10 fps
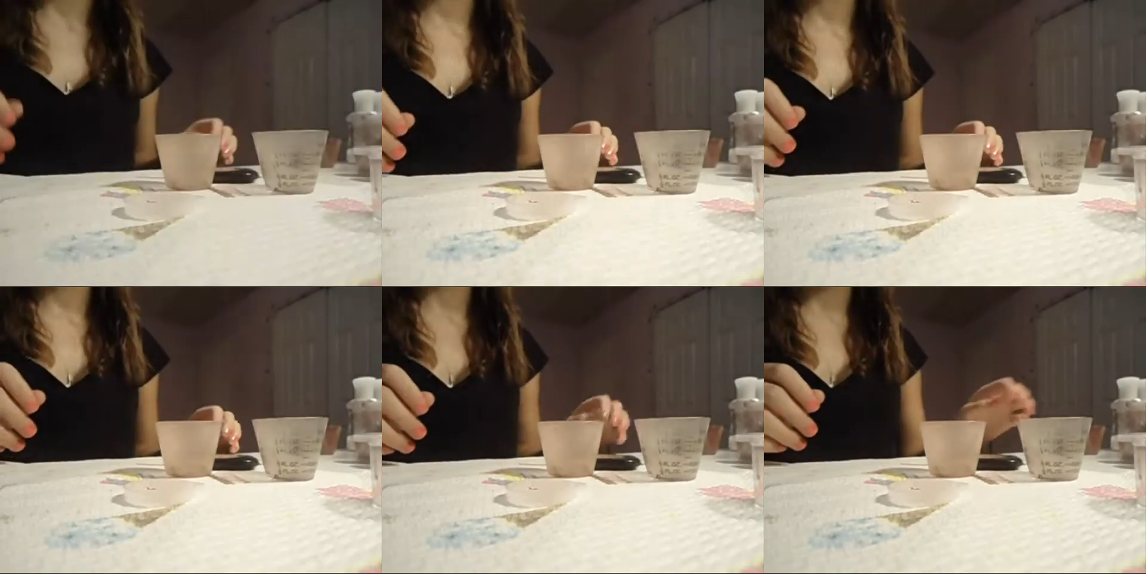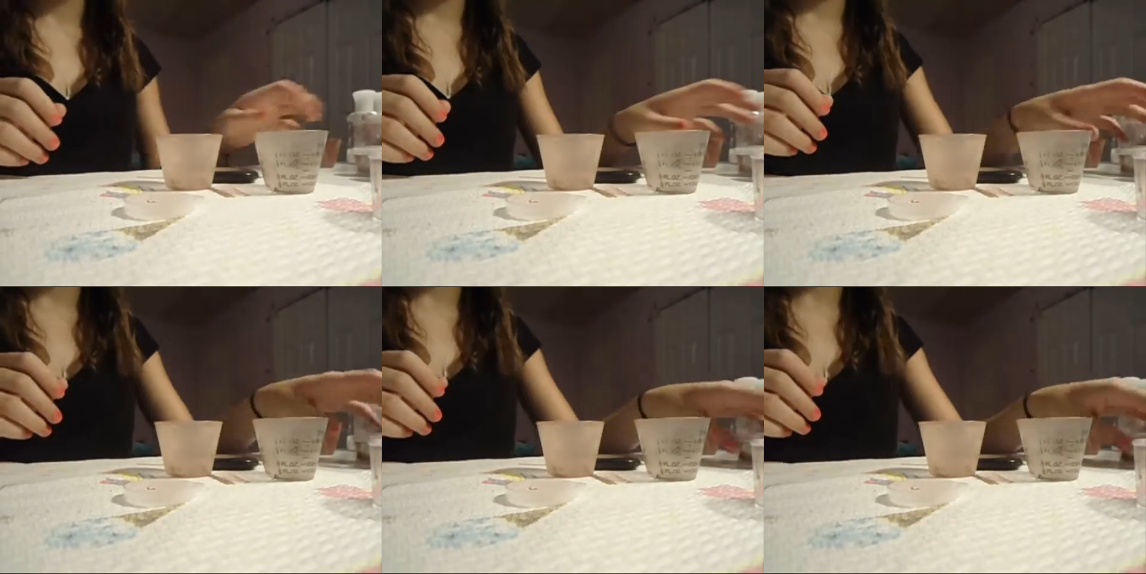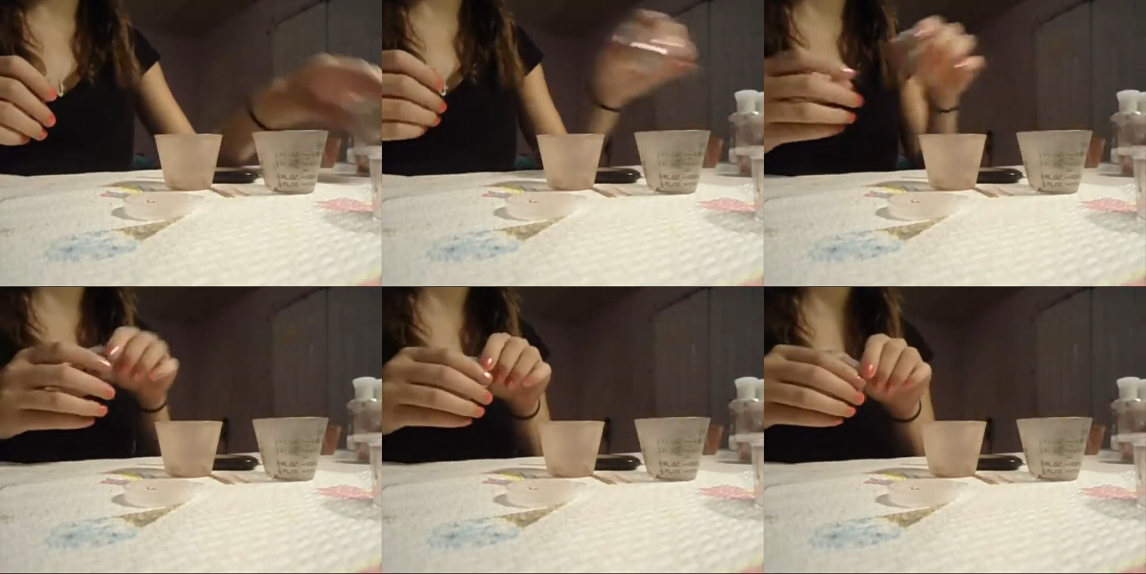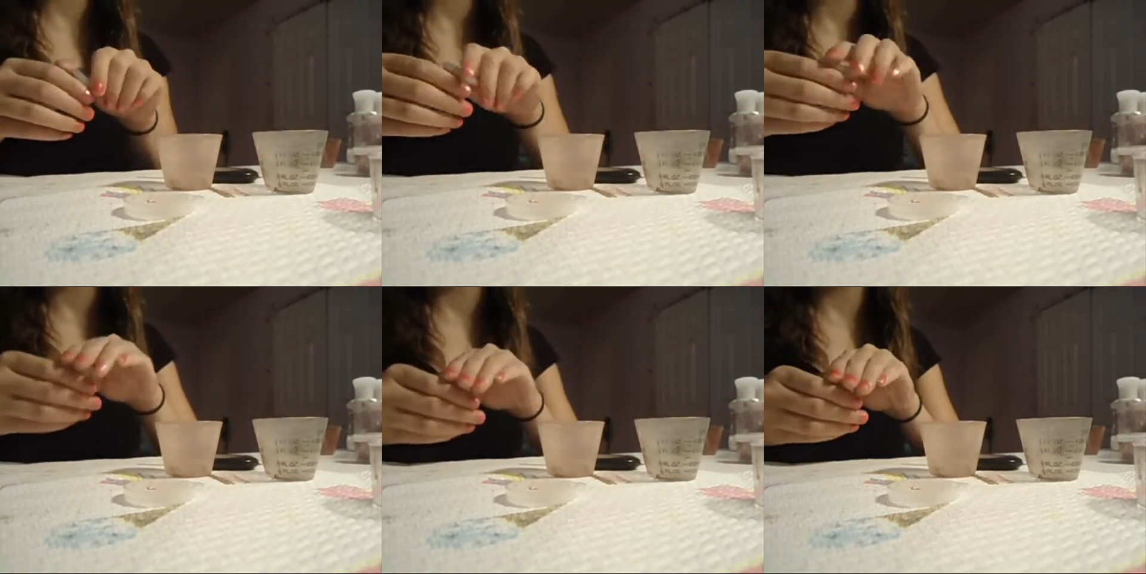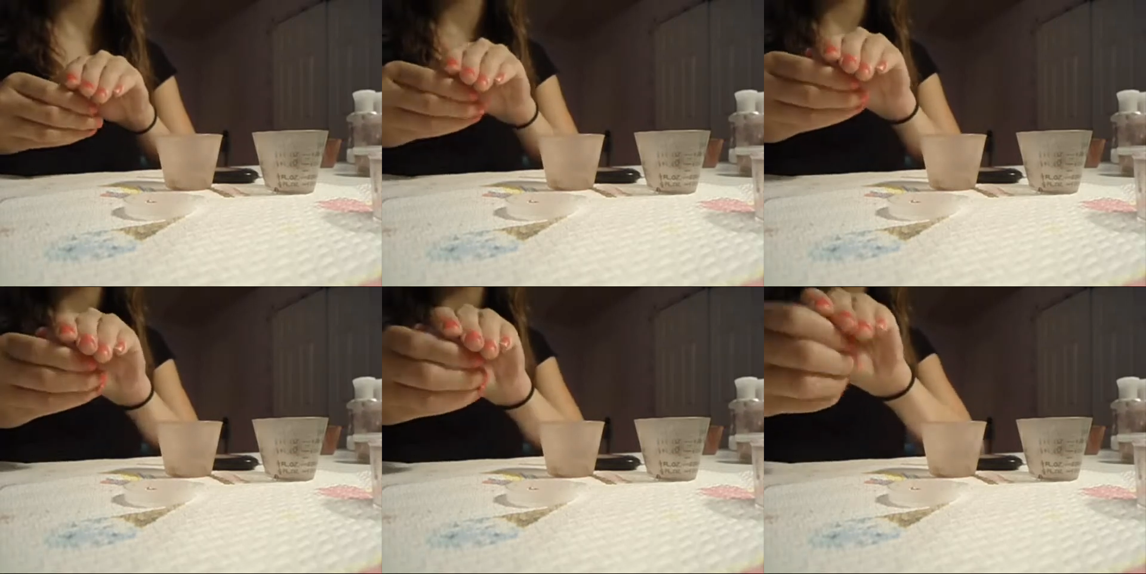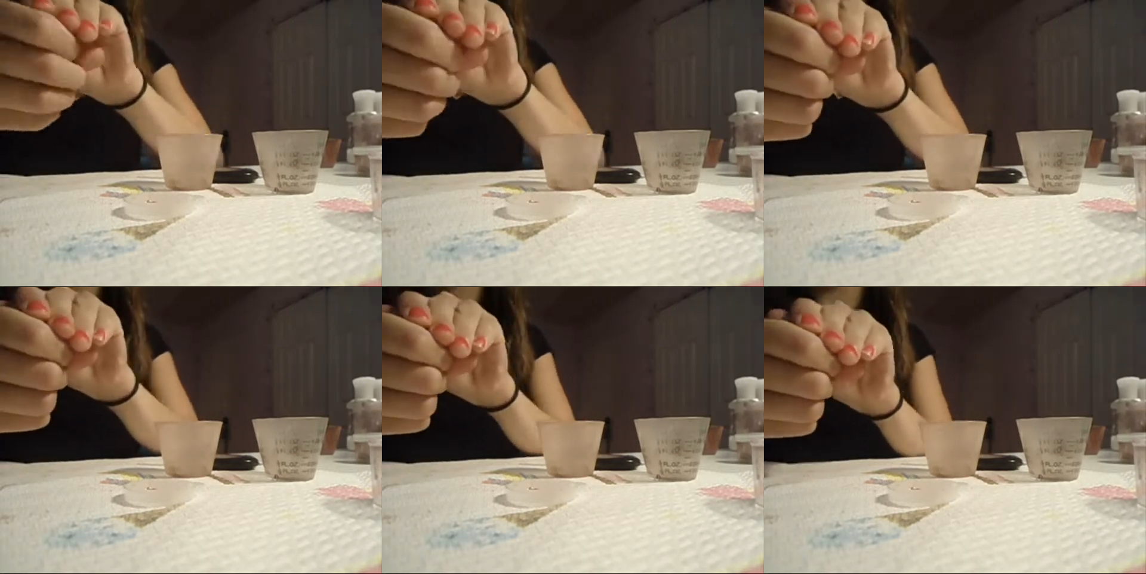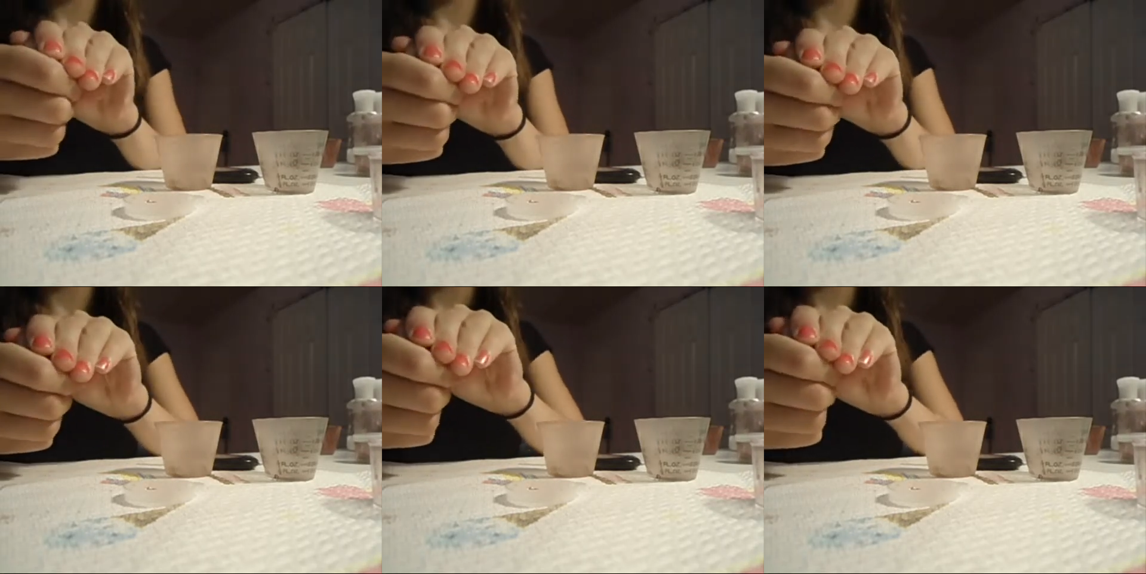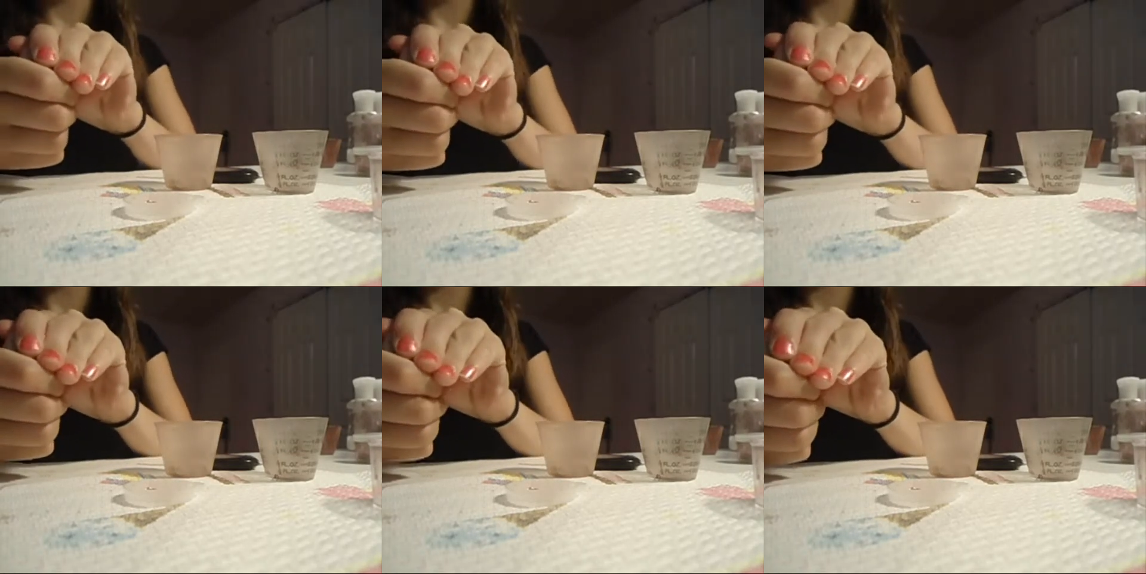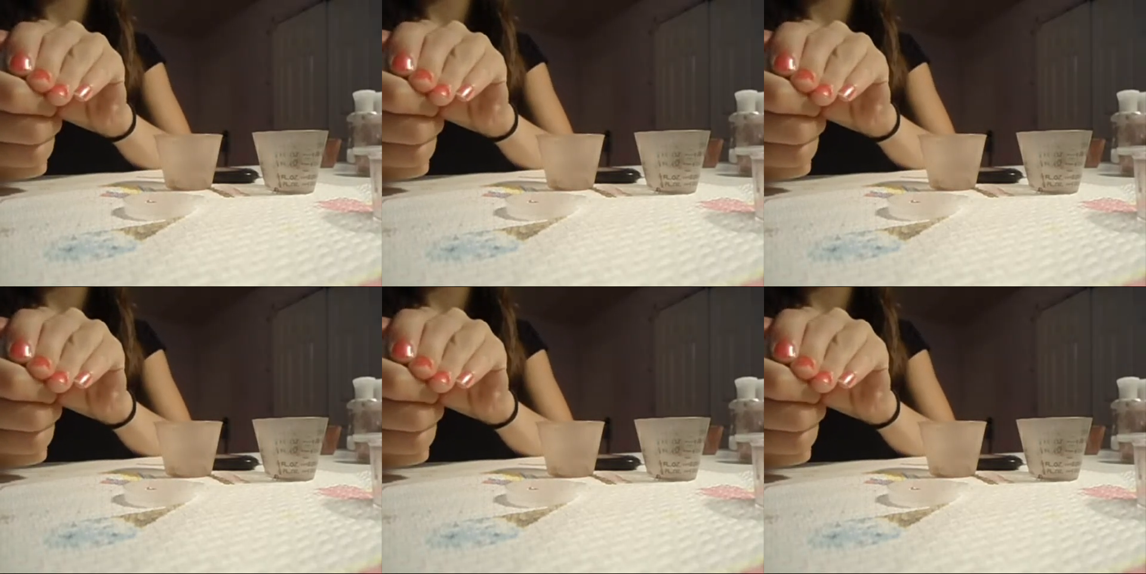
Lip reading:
[unreadable: no face in view]